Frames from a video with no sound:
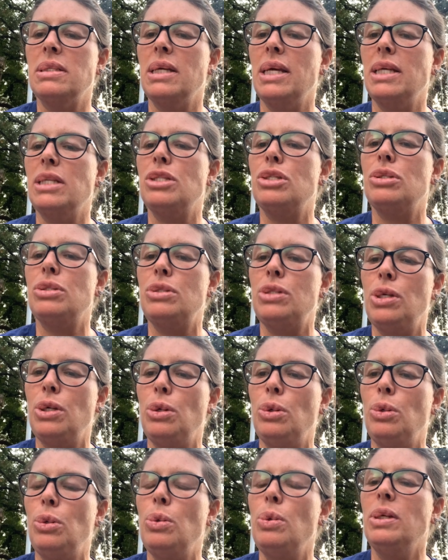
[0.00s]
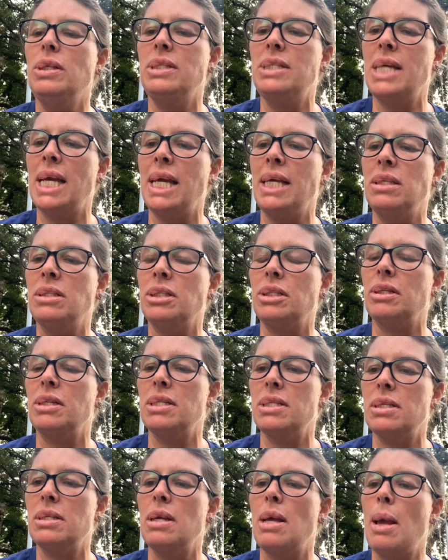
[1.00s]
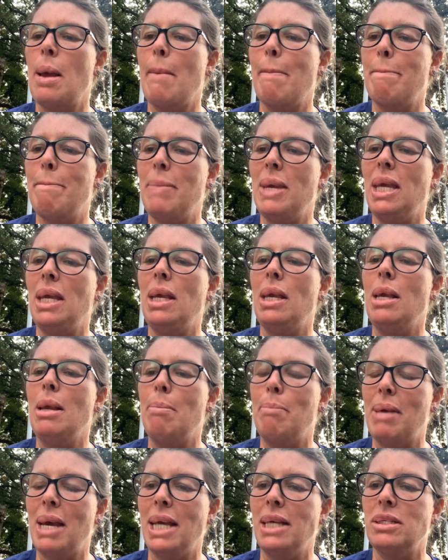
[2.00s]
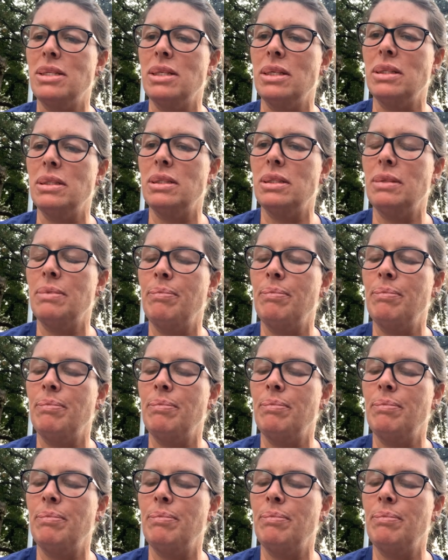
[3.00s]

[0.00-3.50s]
"It's too dangerous. Be patient."